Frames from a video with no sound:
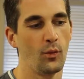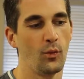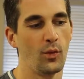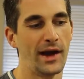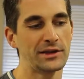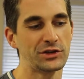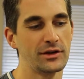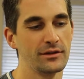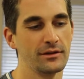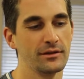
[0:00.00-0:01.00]

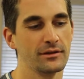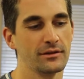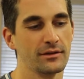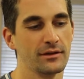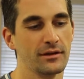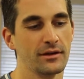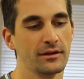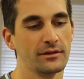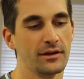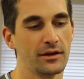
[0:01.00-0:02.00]
Watching
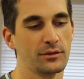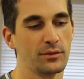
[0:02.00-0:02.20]
Dr.